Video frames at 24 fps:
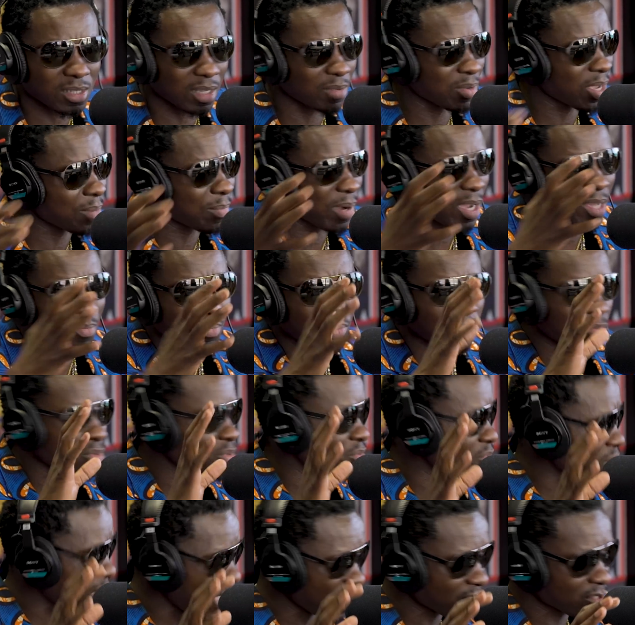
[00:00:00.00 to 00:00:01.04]
Mm-hmm.
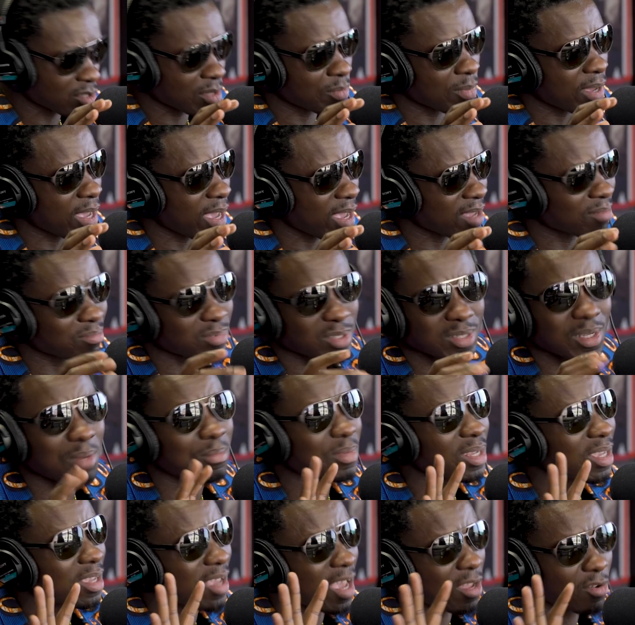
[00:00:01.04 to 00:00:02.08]
Everybody had some had some
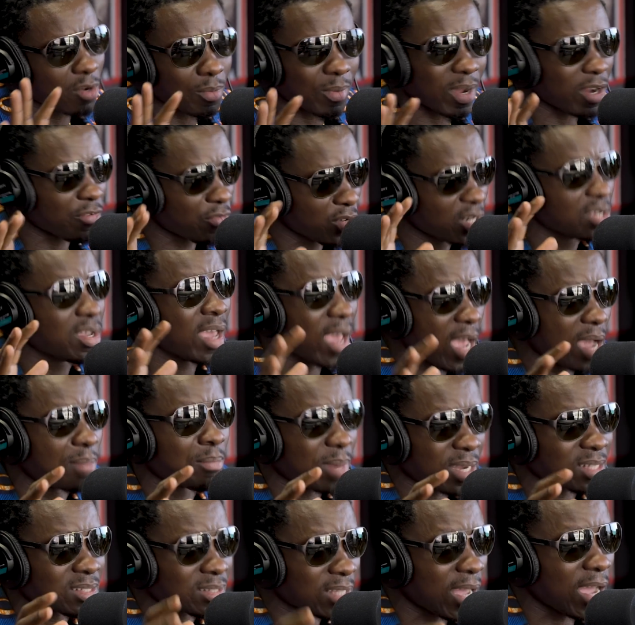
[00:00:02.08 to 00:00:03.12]
didn't had nobody really had
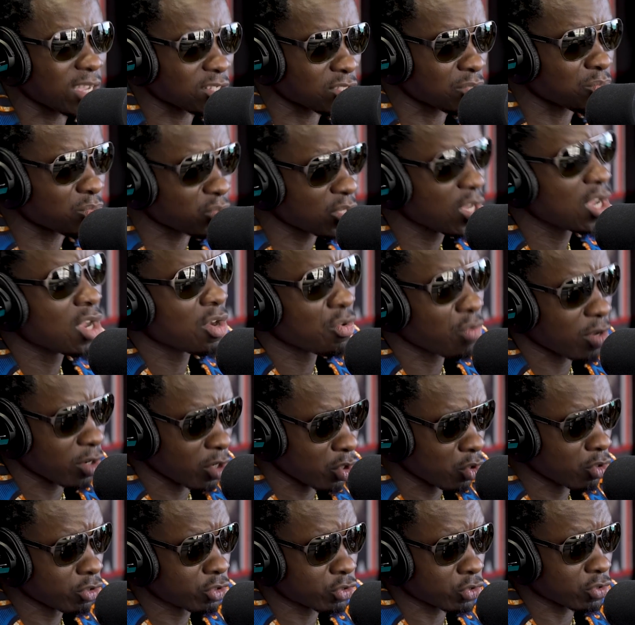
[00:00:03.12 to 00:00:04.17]
my side. Some were
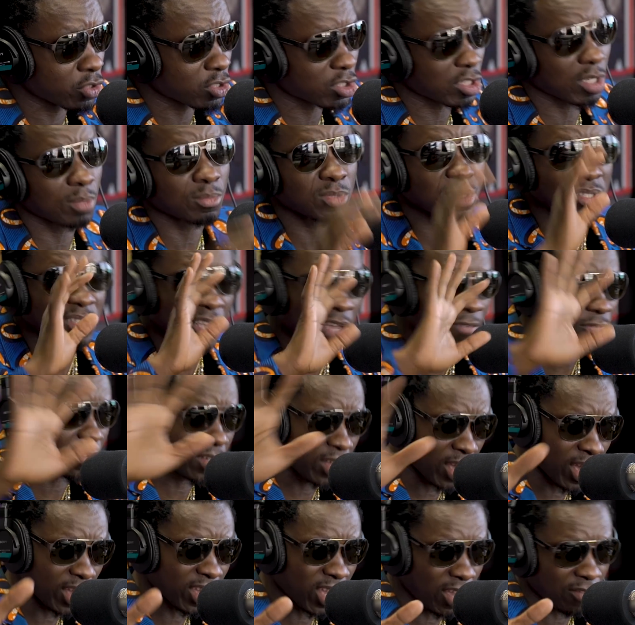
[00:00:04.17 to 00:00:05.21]
neutral and some
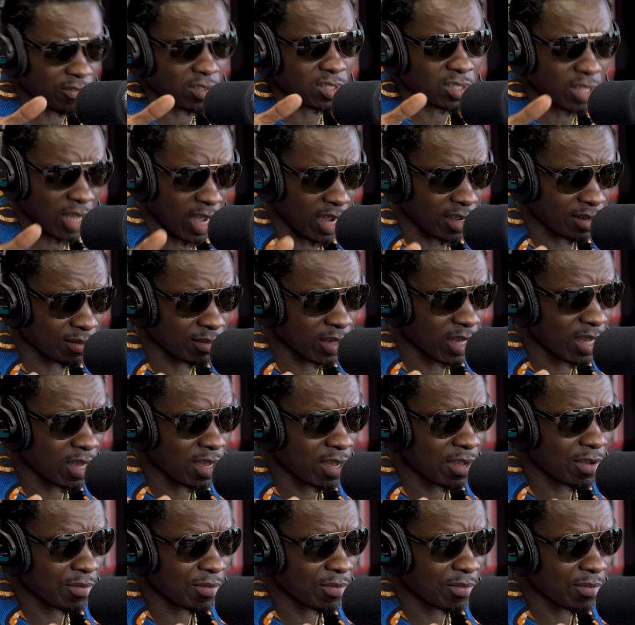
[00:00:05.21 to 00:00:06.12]
definitely had Kevin's side. Mm-hmm.